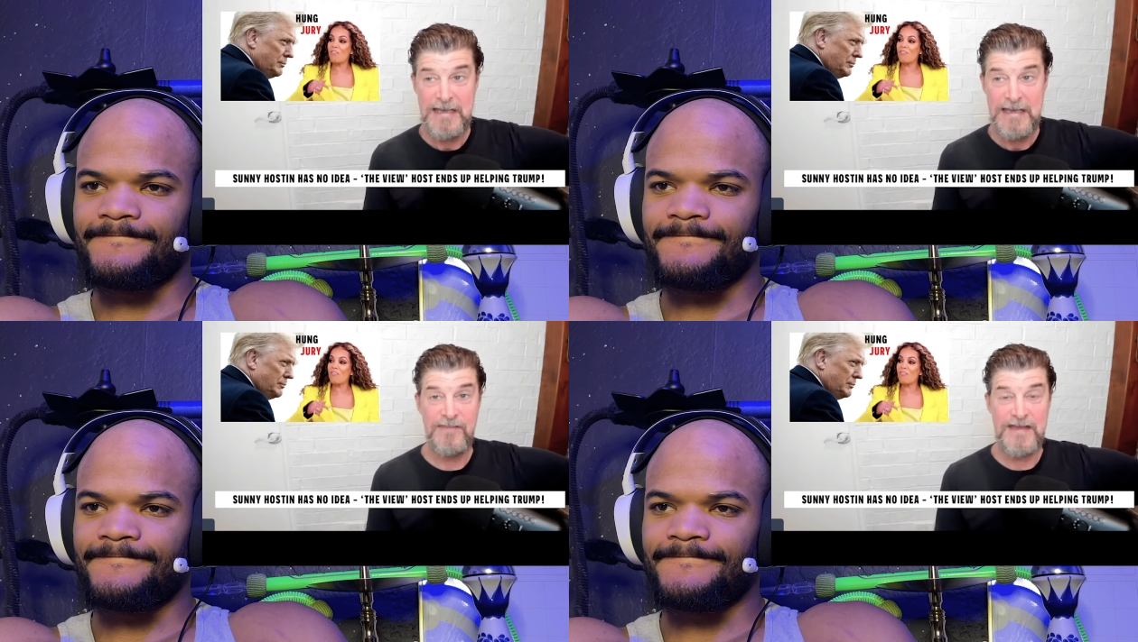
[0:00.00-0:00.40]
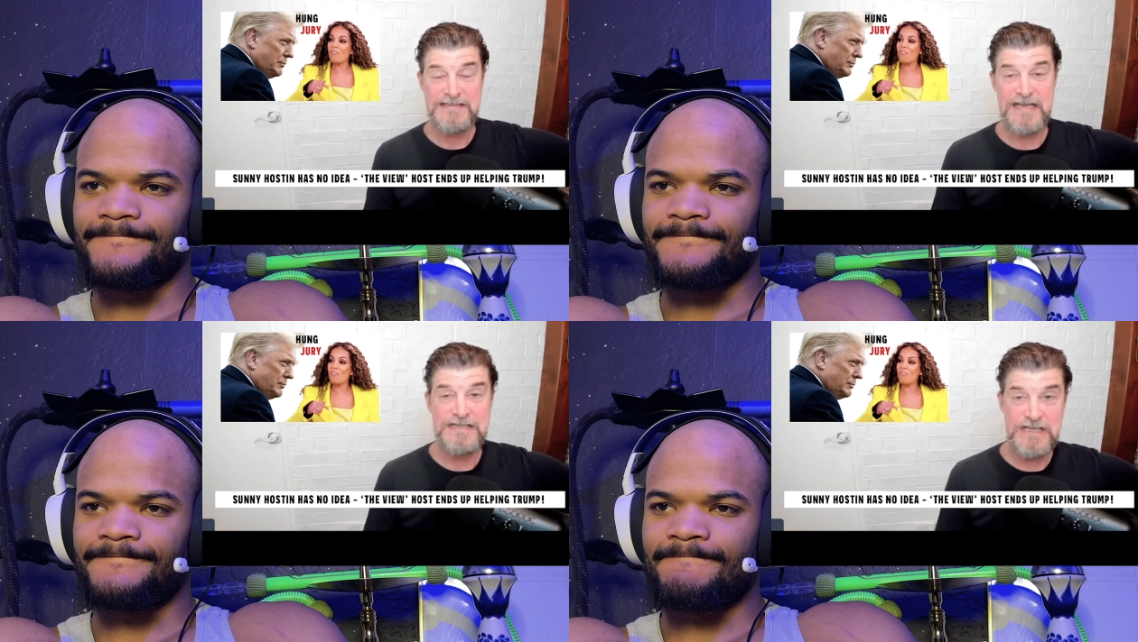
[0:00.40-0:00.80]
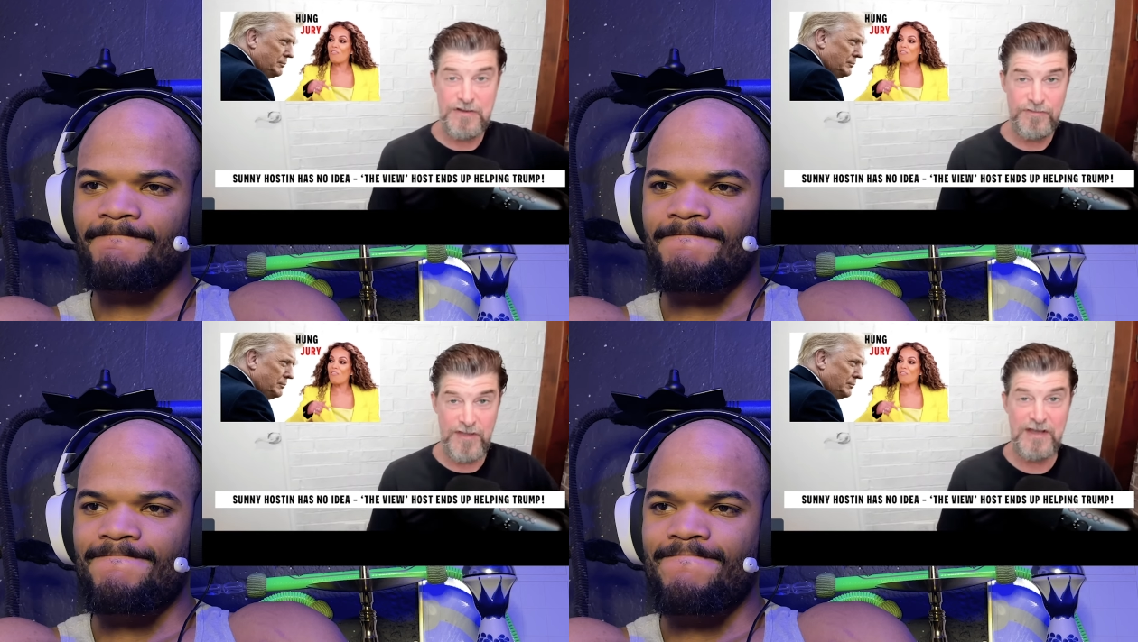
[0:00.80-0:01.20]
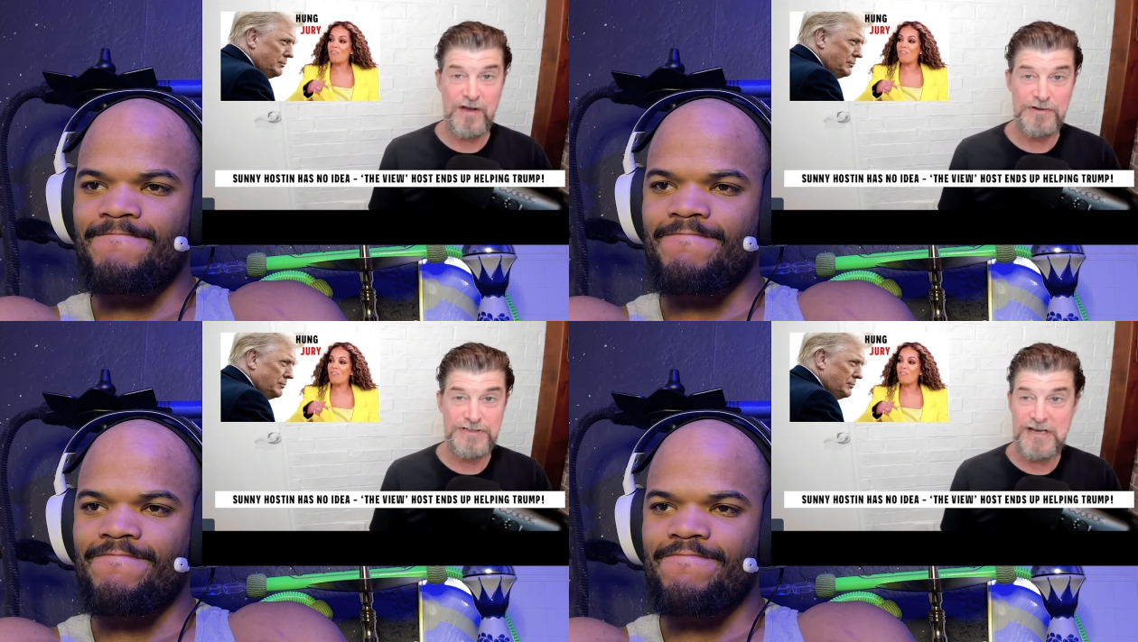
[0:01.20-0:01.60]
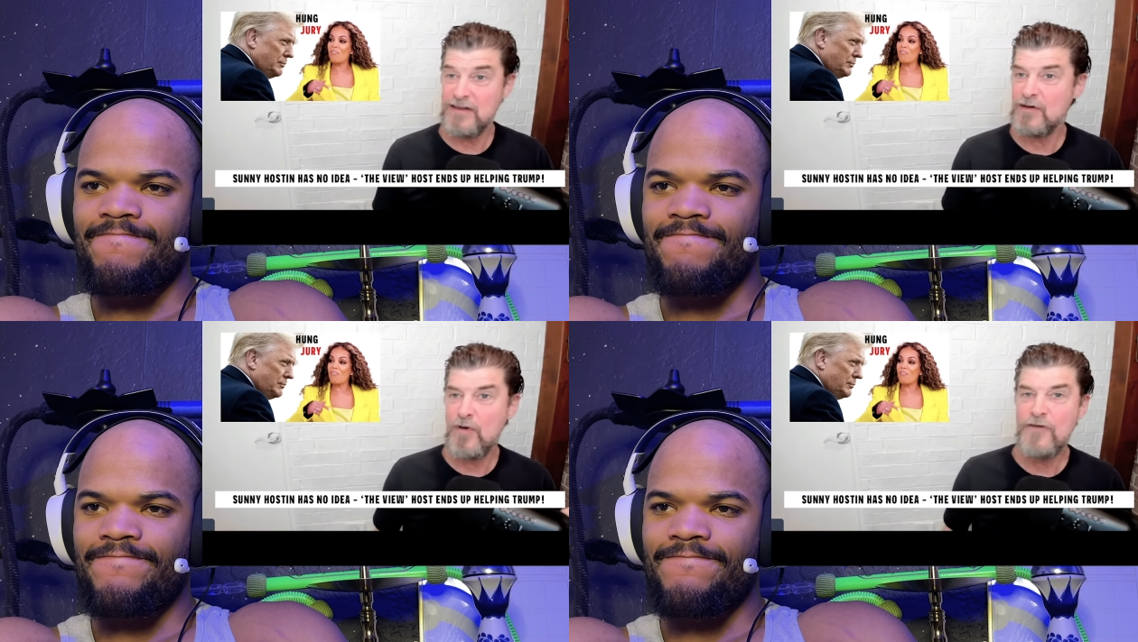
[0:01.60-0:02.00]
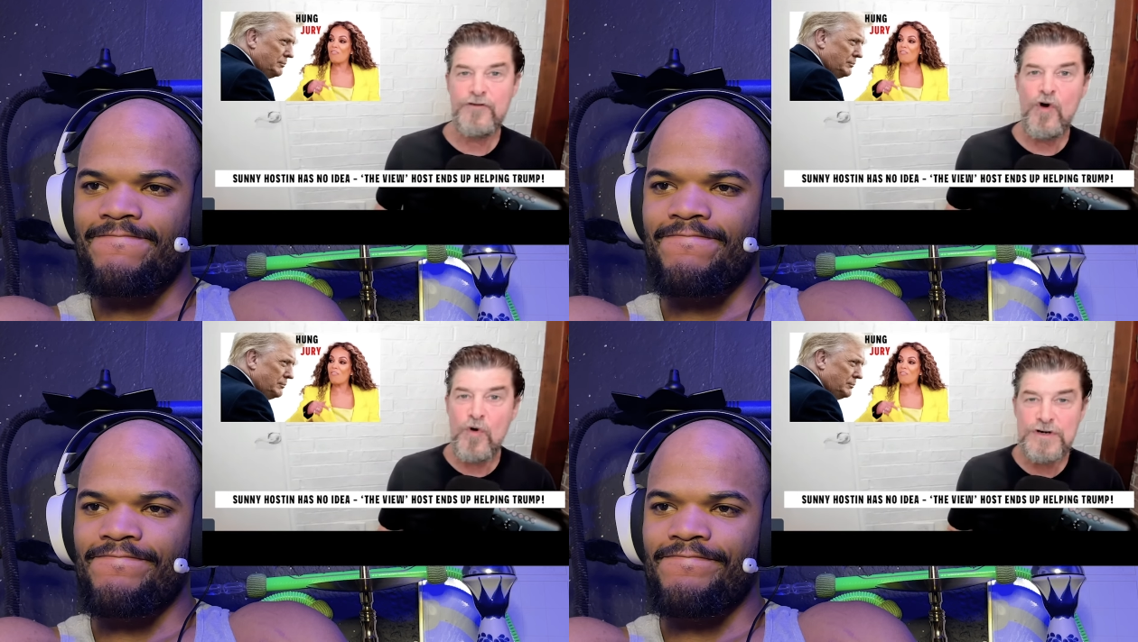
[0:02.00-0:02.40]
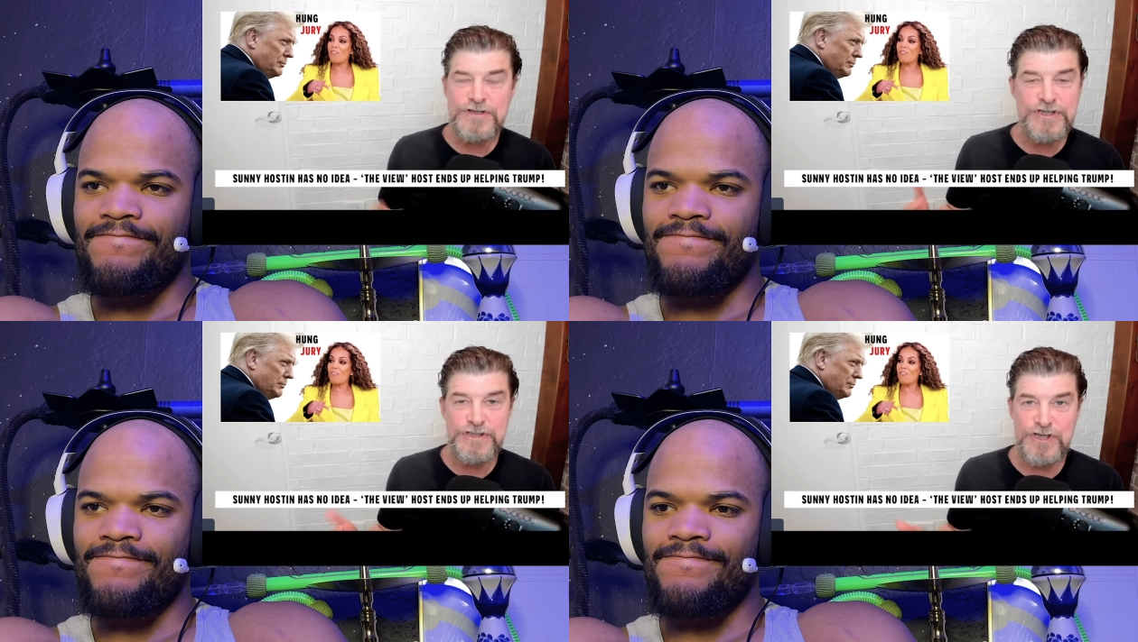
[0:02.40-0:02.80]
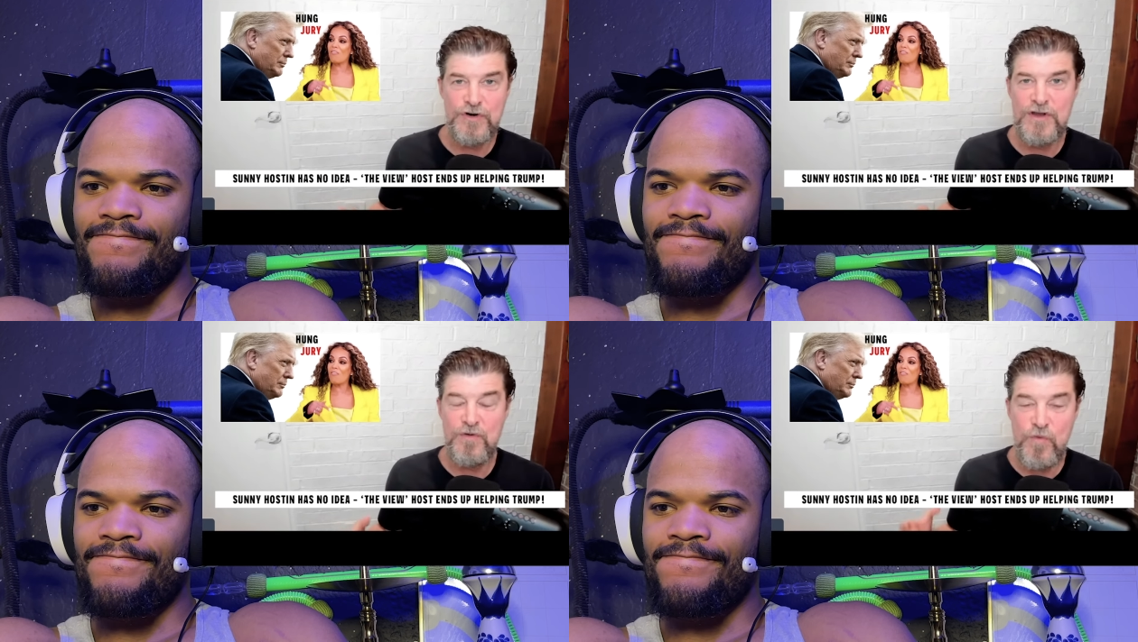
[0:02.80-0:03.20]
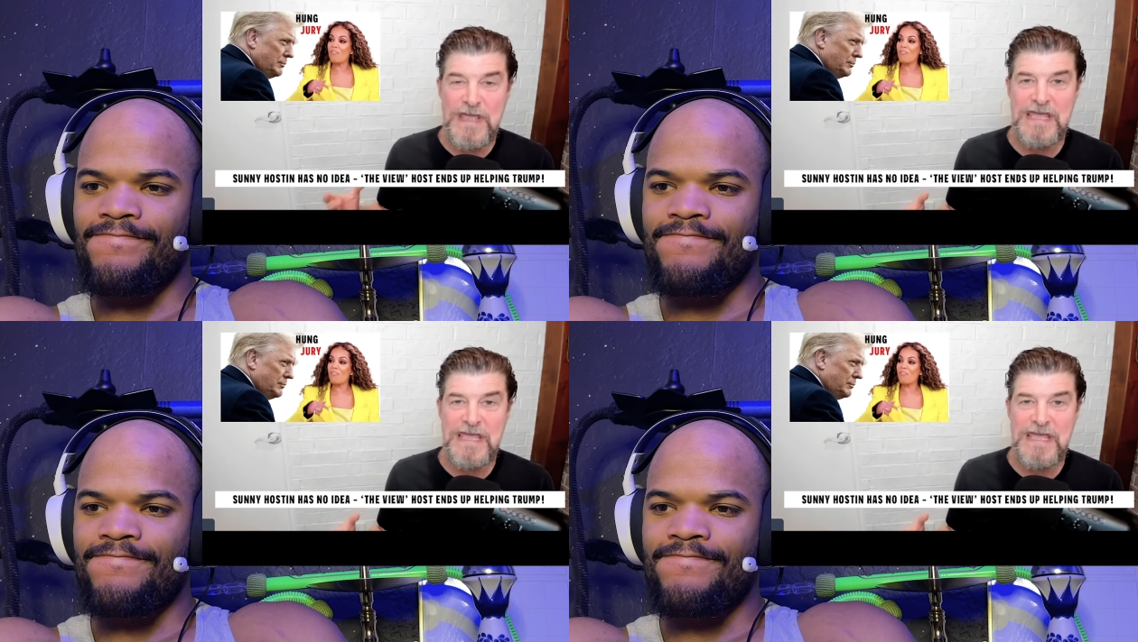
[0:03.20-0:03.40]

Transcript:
Speaker 1: And they said, do you think OJ did? They go, of course the jury,